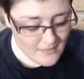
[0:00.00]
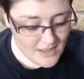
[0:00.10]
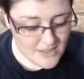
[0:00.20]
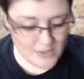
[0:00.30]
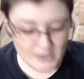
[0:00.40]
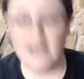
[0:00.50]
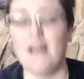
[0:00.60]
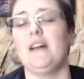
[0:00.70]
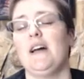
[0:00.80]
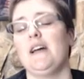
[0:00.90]
So
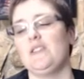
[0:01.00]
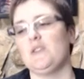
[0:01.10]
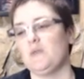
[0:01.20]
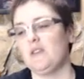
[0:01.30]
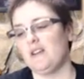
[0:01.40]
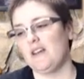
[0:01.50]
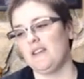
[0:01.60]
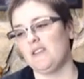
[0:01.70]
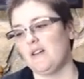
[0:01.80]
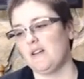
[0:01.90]
yeah, I just wanted to
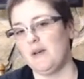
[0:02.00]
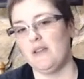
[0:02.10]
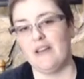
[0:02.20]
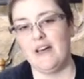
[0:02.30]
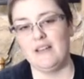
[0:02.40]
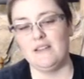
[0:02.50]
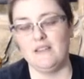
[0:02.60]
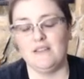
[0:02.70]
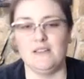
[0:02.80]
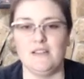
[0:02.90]
kind of talk about that
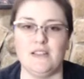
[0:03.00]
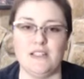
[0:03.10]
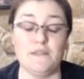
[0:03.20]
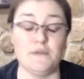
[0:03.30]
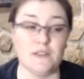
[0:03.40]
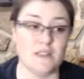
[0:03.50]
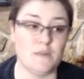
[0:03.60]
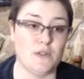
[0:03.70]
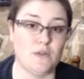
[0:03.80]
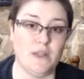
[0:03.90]
and the differences
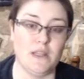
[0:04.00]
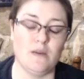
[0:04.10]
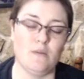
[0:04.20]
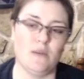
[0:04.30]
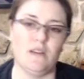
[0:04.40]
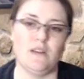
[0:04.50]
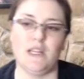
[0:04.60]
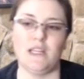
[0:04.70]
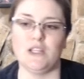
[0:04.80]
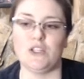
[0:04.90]
between them
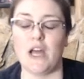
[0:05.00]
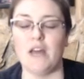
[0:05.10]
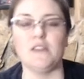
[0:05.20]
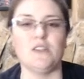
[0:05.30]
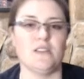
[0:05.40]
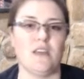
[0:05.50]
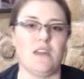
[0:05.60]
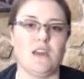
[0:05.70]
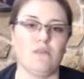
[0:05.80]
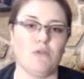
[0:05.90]
and the challenges, I
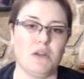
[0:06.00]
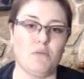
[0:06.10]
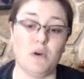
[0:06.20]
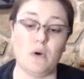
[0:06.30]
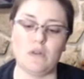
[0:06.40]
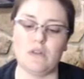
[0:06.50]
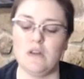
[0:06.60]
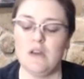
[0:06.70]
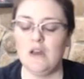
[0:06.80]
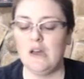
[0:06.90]
think, in running both.
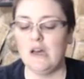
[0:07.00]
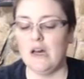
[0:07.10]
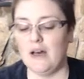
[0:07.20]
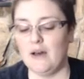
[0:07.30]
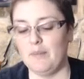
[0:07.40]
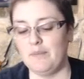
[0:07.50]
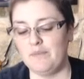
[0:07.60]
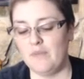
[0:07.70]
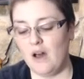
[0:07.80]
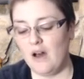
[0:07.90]

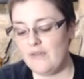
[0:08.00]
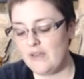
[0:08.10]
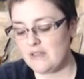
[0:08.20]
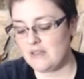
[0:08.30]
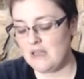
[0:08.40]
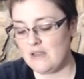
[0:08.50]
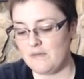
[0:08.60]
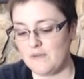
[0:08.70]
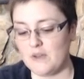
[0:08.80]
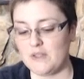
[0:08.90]
Obviously, the
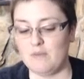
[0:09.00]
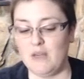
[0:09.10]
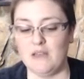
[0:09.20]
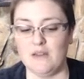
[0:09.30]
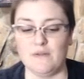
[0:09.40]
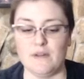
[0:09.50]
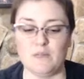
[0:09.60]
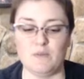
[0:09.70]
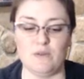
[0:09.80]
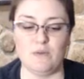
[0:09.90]
first main
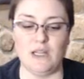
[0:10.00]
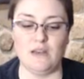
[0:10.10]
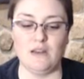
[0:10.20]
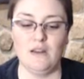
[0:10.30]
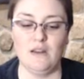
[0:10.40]
difference between